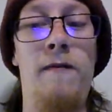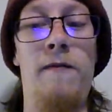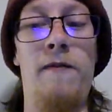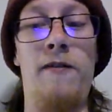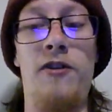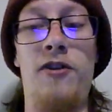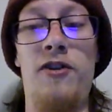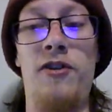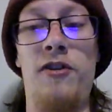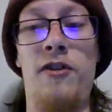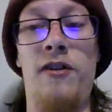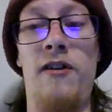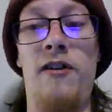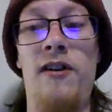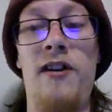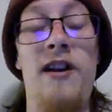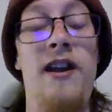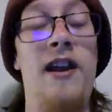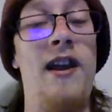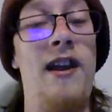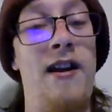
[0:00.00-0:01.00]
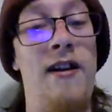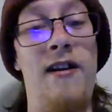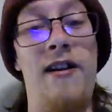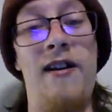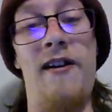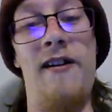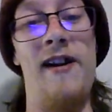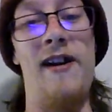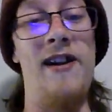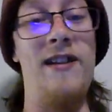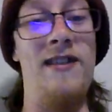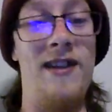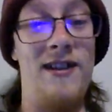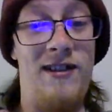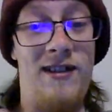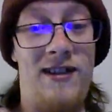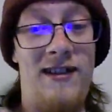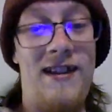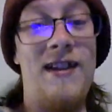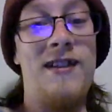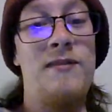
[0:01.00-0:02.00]
for sure. And all right,
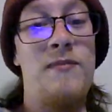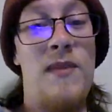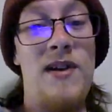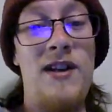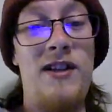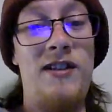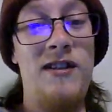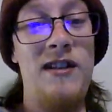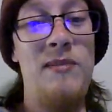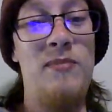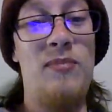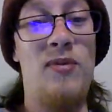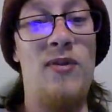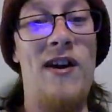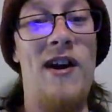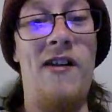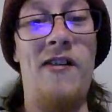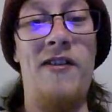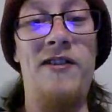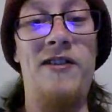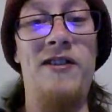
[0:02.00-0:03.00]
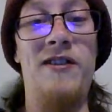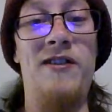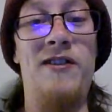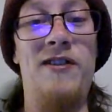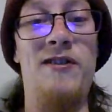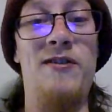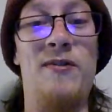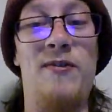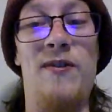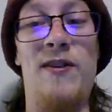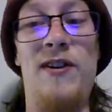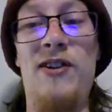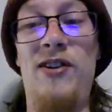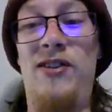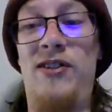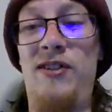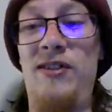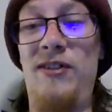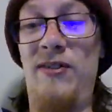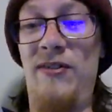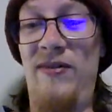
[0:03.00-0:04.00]
that's my sleep paralysis story.
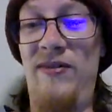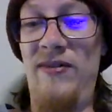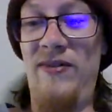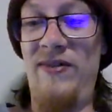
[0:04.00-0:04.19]
So